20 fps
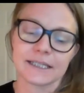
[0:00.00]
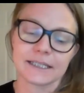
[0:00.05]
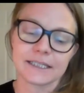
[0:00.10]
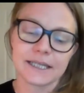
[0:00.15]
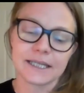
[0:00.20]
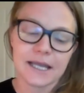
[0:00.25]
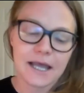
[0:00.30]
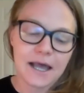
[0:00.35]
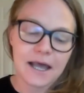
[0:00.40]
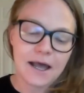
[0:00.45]
that
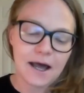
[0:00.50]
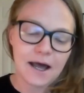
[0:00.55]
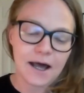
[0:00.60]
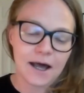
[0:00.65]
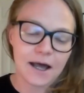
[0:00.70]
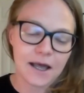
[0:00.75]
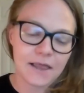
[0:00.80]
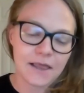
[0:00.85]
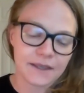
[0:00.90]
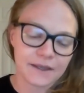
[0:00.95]

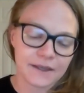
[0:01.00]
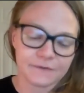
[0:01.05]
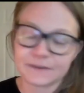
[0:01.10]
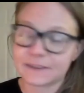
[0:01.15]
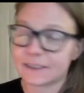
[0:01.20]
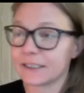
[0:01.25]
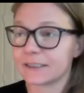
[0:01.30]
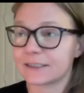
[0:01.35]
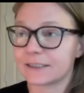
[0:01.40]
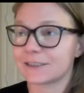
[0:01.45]

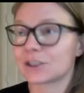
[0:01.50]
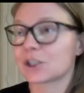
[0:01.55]
IFS is